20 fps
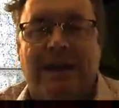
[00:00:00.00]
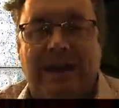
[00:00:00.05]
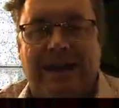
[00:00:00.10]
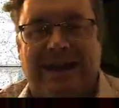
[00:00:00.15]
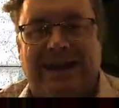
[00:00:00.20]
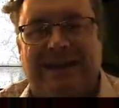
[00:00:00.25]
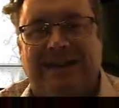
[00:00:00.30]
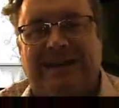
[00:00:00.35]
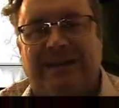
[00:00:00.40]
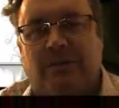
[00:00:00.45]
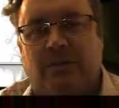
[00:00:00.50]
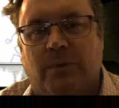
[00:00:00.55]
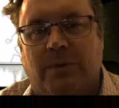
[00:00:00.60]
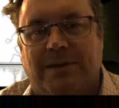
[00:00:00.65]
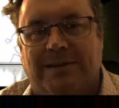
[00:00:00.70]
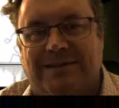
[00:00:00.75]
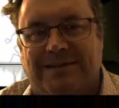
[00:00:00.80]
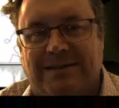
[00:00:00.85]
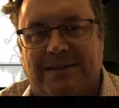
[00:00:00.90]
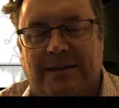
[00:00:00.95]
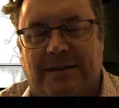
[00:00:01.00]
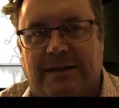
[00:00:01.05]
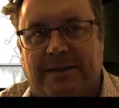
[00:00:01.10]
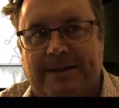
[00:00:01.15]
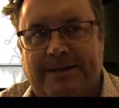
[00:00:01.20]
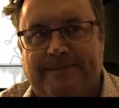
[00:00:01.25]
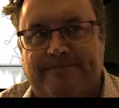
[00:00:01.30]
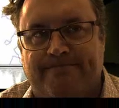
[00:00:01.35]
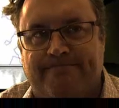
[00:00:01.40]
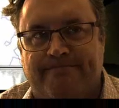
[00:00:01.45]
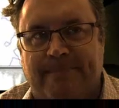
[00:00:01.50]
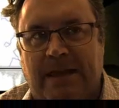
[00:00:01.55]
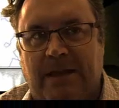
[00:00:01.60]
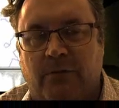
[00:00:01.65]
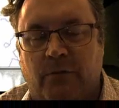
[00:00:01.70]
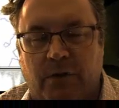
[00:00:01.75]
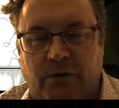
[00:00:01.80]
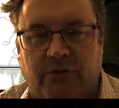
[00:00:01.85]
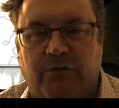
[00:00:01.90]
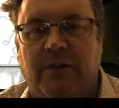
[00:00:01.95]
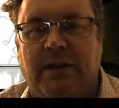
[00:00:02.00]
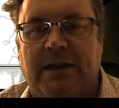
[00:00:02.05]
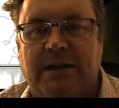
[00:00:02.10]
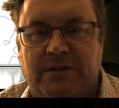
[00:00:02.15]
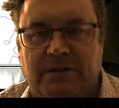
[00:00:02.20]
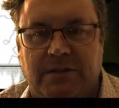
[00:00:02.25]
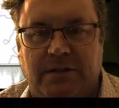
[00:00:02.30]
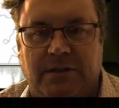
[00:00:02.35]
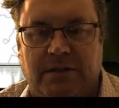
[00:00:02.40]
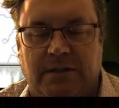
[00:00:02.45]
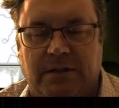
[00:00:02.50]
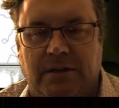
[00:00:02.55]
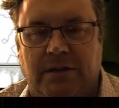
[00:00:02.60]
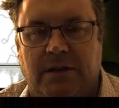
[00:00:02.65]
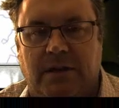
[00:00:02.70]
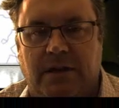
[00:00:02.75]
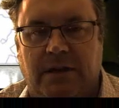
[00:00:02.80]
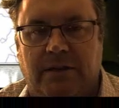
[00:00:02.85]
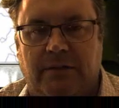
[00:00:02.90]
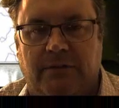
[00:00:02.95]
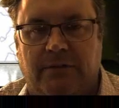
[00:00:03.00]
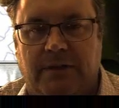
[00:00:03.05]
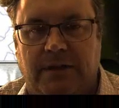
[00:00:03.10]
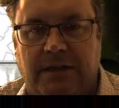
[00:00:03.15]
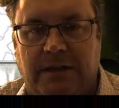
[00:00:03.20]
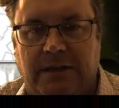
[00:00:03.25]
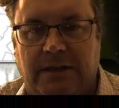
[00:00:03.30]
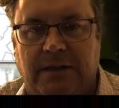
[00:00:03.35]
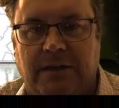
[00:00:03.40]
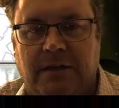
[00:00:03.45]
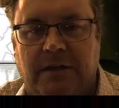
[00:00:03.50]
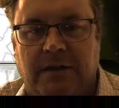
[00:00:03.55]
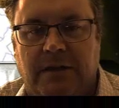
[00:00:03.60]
and it was a reflection of the